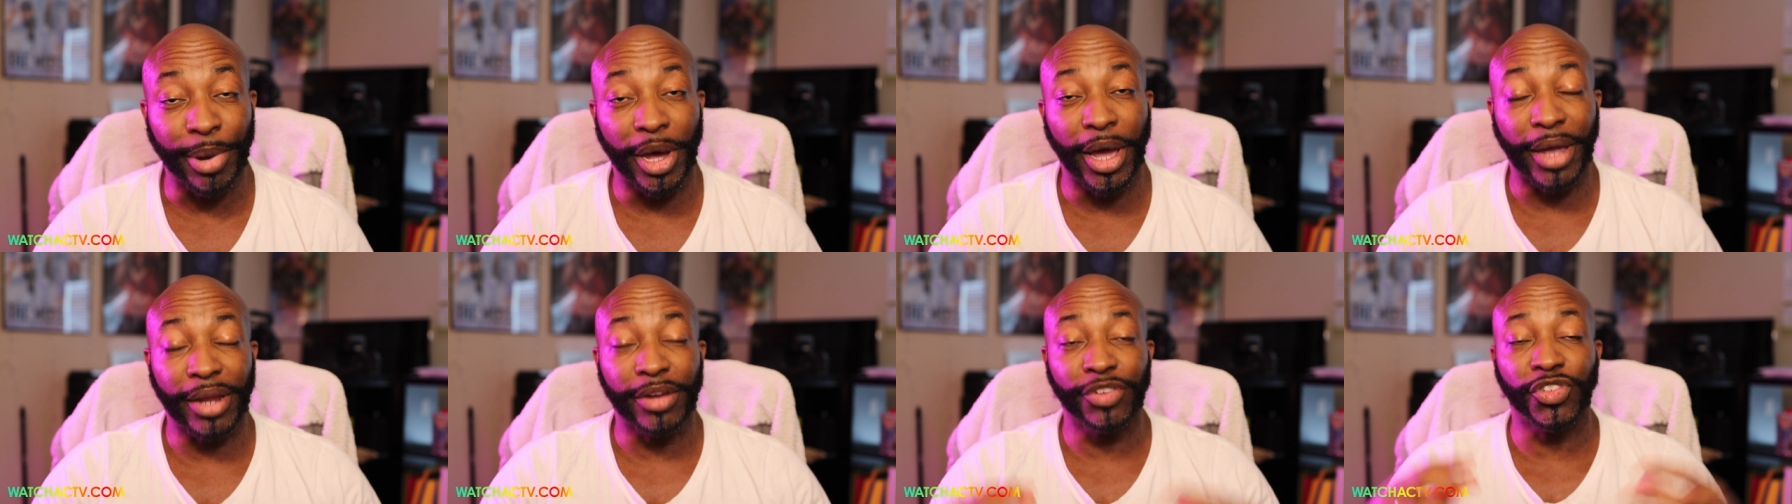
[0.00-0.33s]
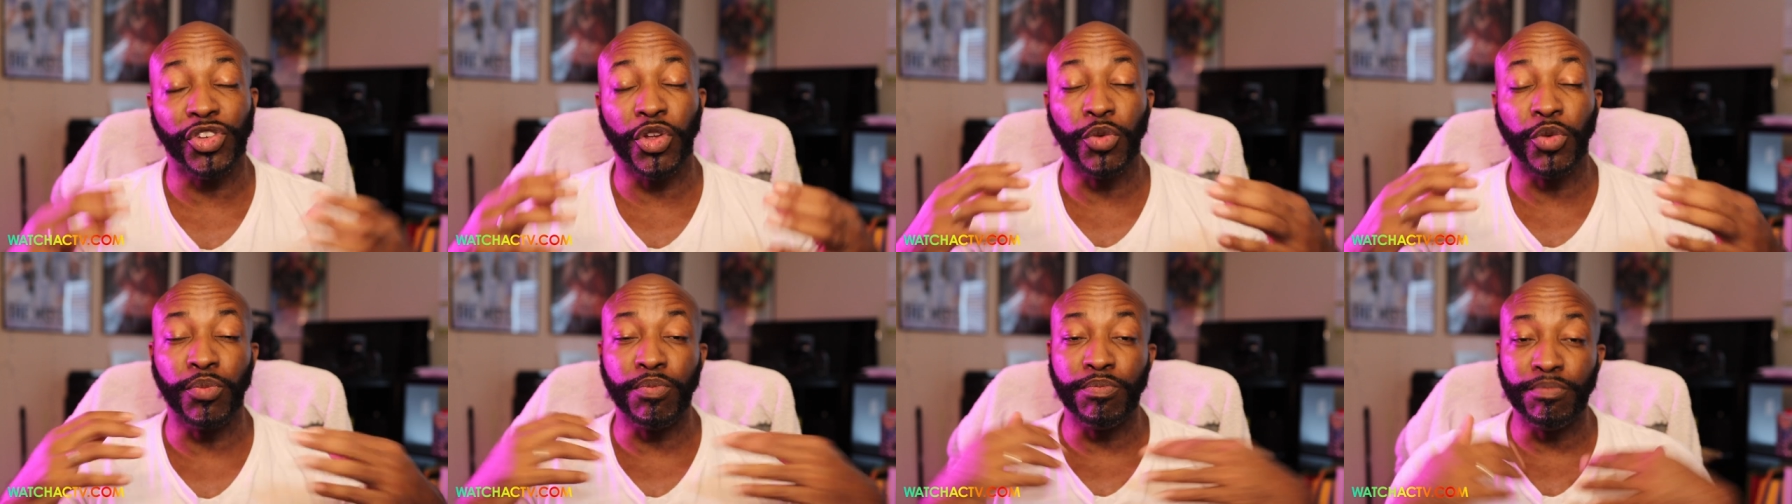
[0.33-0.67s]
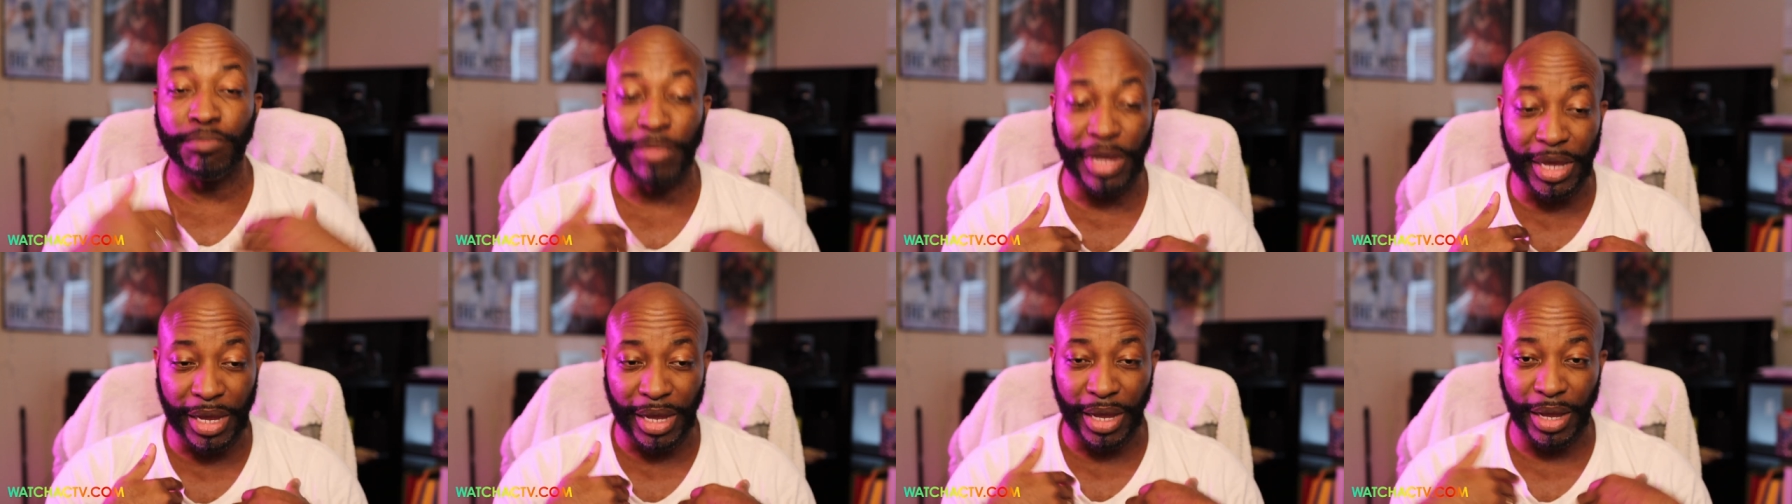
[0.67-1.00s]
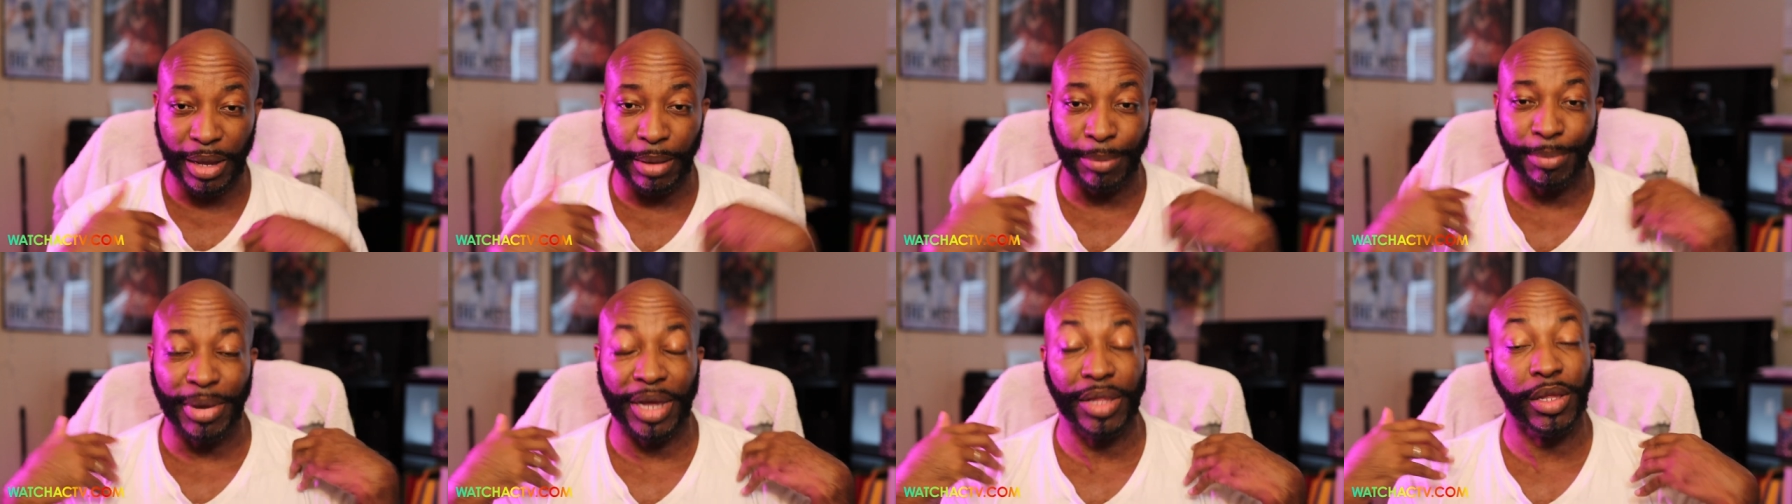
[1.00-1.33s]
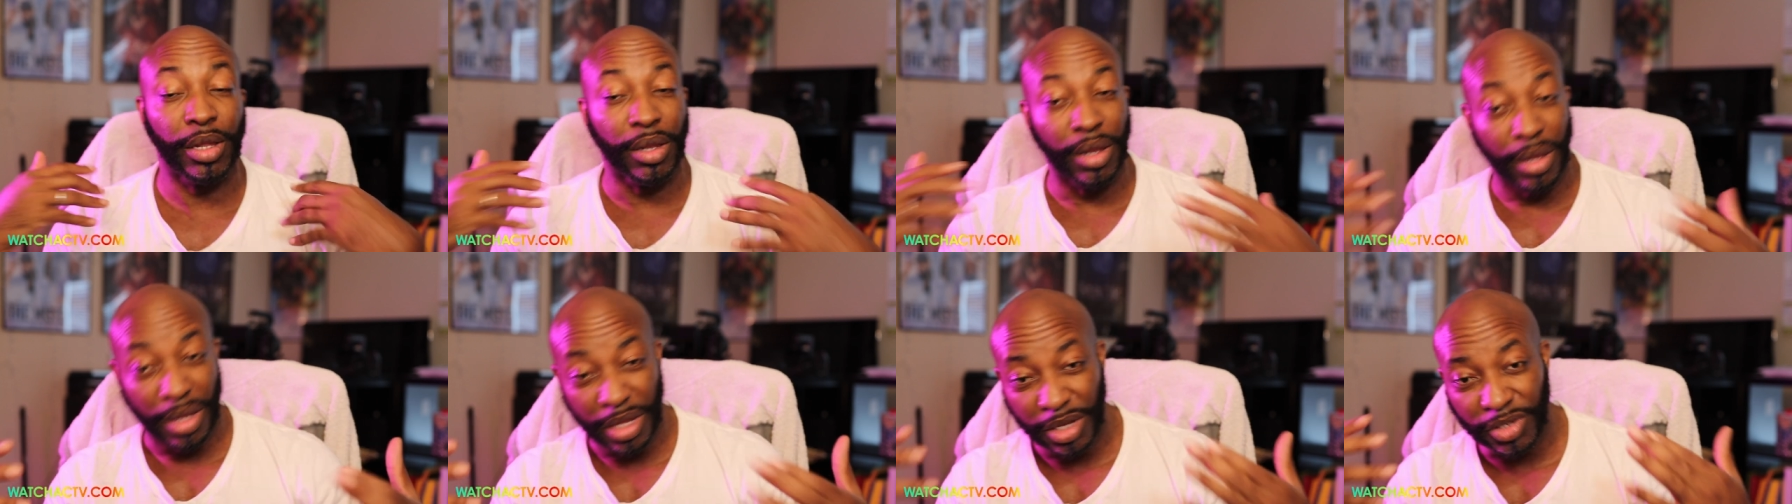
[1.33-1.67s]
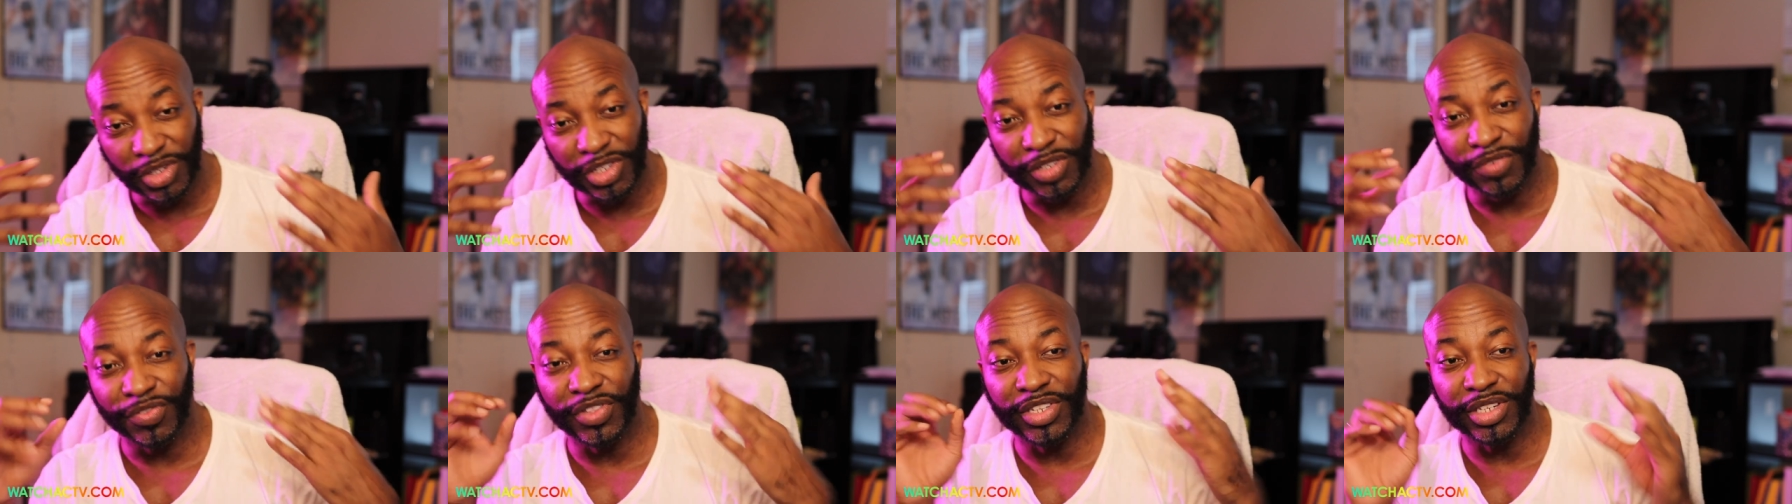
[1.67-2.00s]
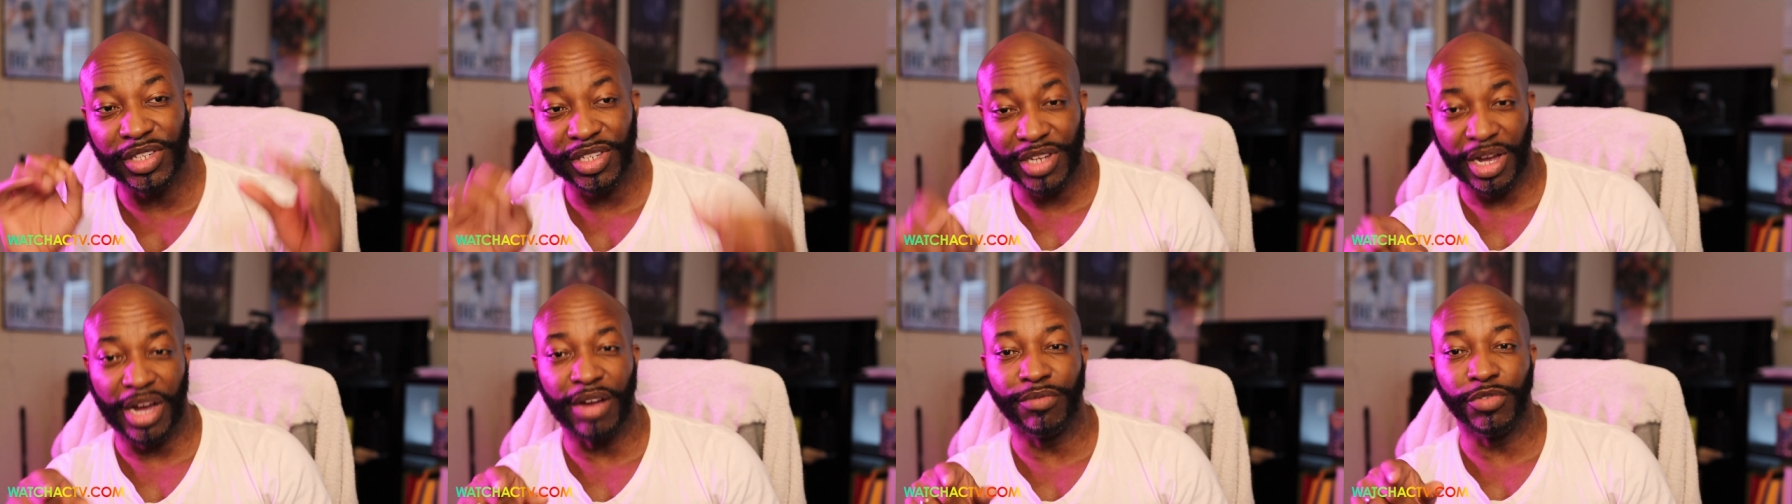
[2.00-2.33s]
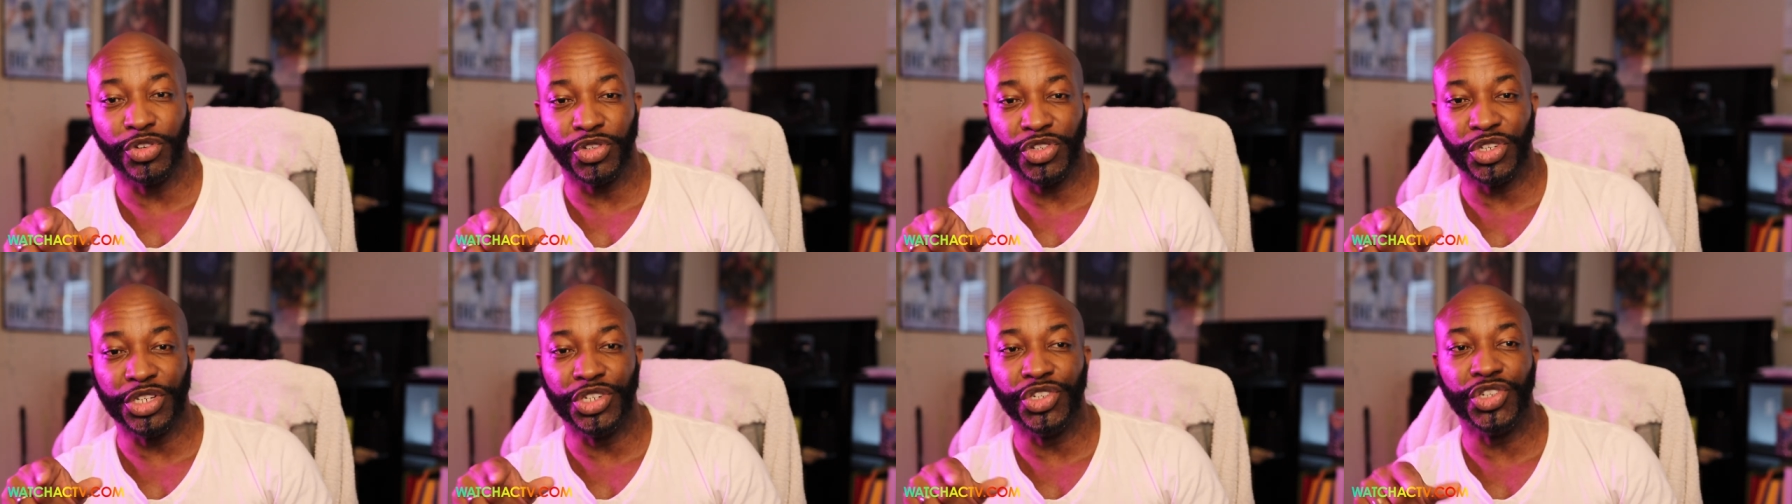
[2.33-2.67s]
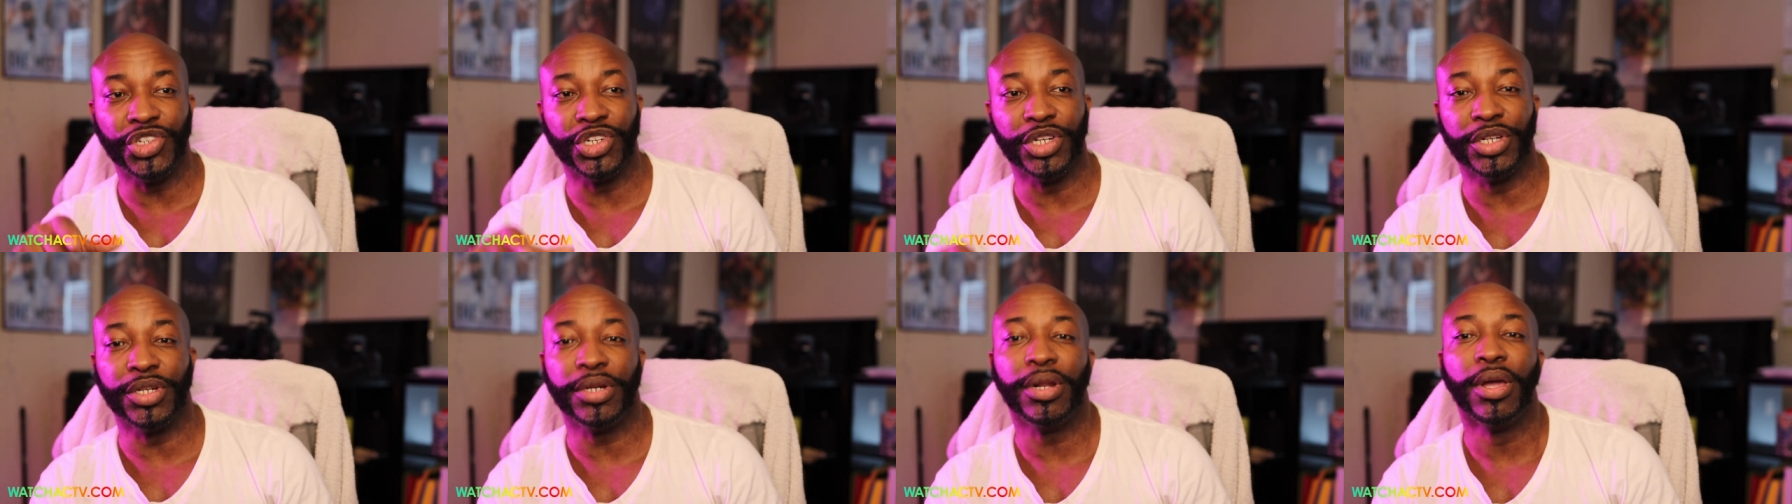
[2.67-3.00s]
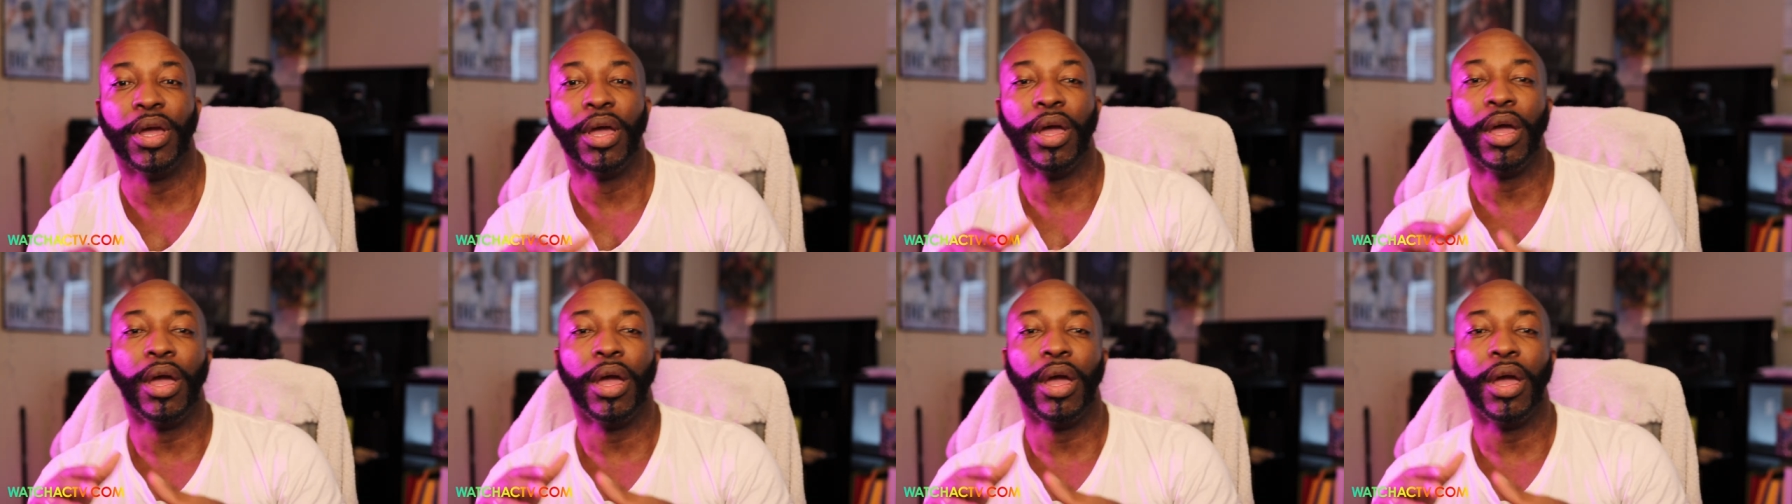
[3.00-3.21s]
But to me, by the looks of this conversation